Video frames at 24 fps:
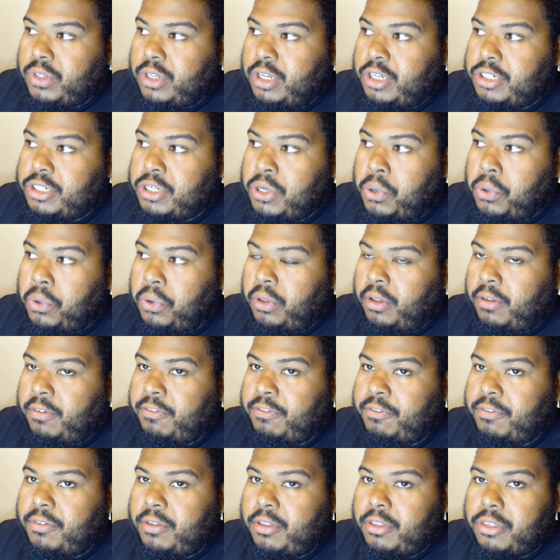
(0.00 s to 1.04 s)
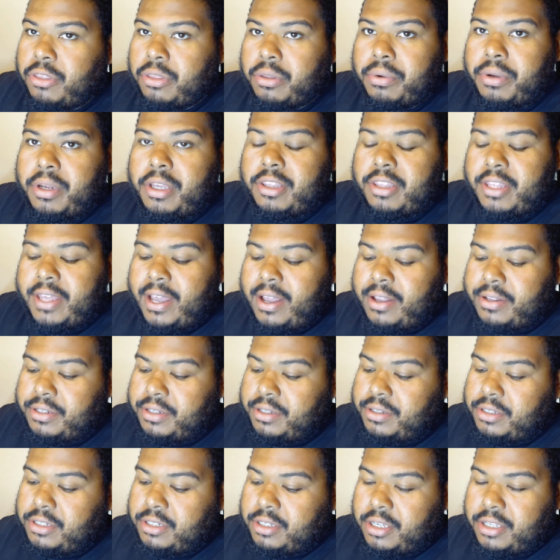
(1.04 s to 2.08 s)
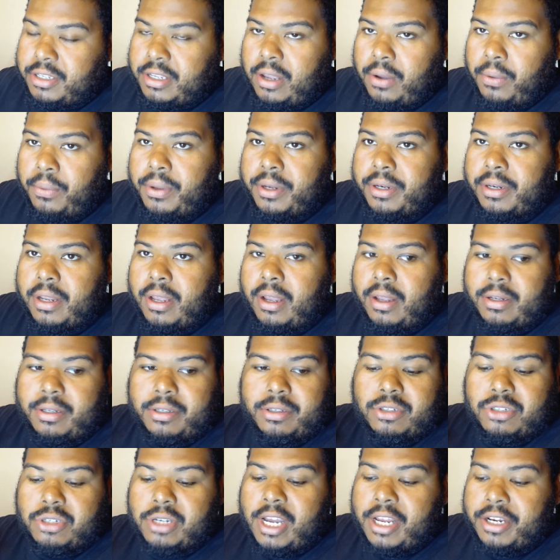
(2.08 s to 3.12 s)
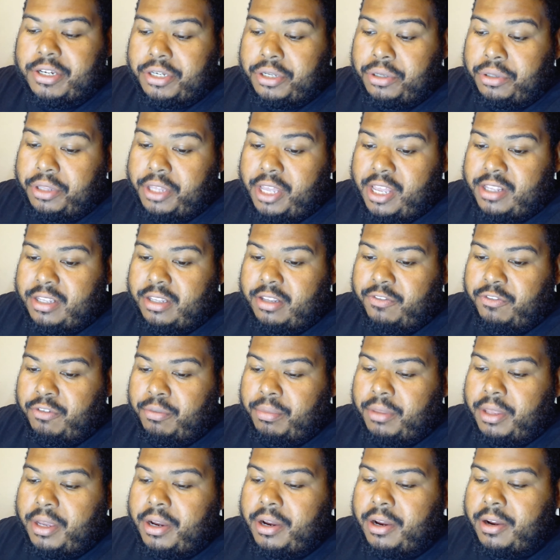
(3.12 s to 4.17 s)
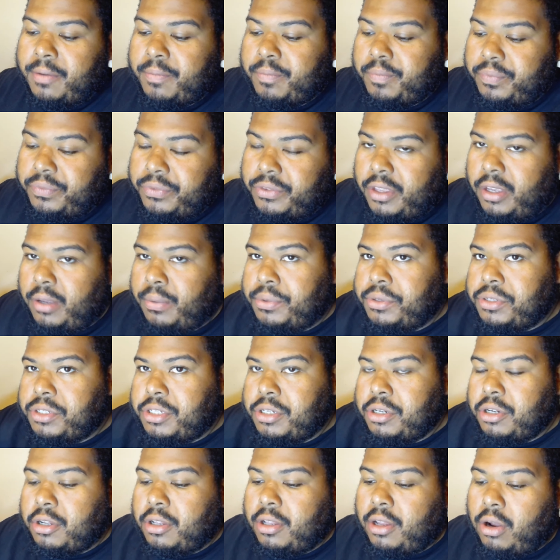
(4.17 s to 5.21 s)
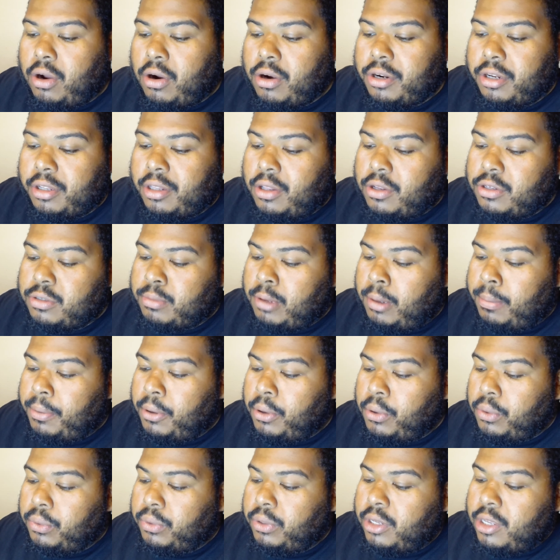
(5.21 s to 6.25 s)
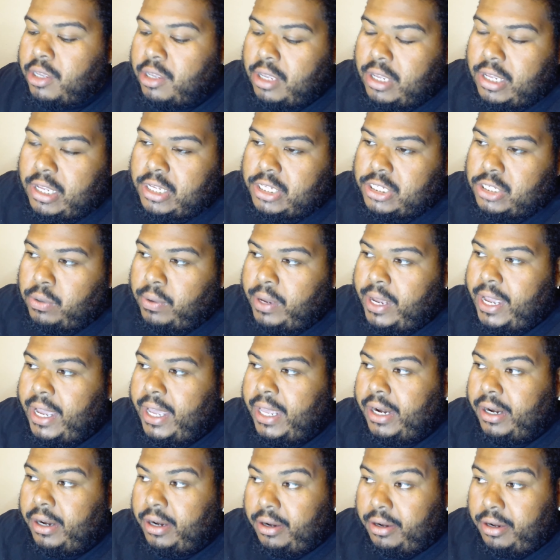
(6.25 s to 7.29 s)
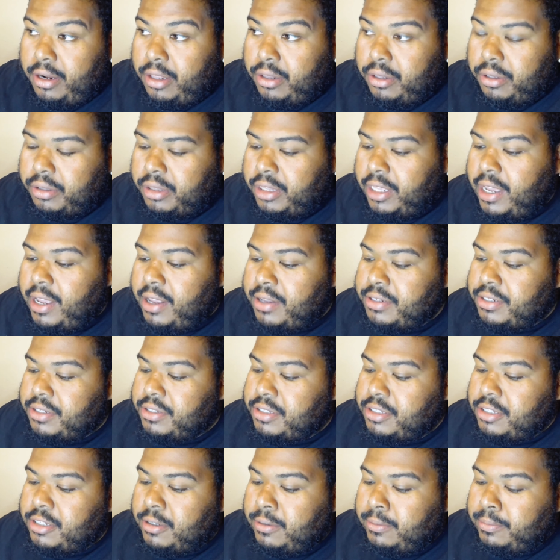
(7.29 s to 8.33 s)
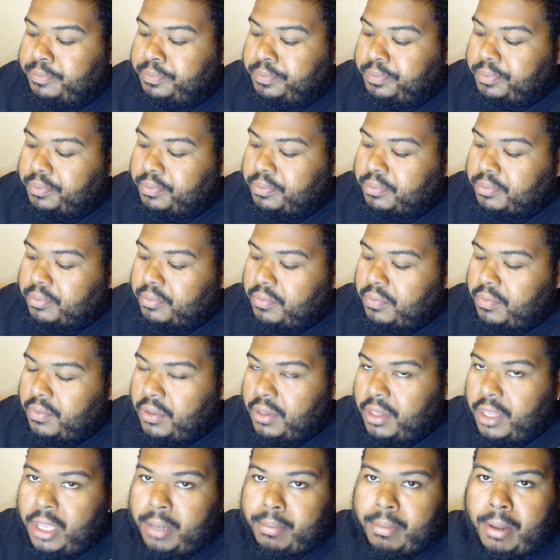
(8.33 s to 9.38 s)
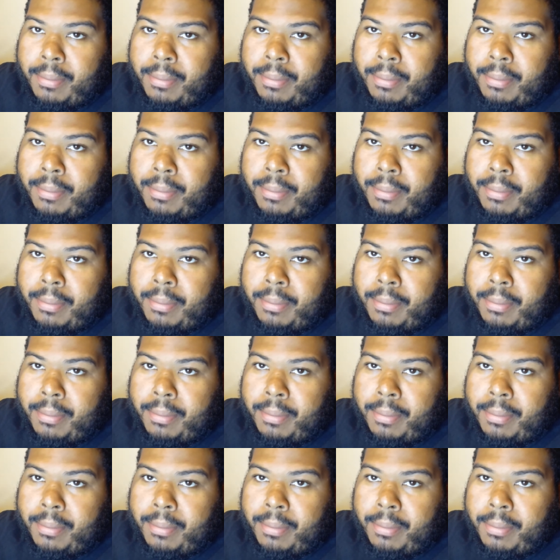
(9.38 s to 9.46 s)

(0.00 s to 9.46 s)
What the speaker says: a total of 3/1000s, because I tried 2/1000s from there. It was still hard to close my bolt, so I added another 1,000, and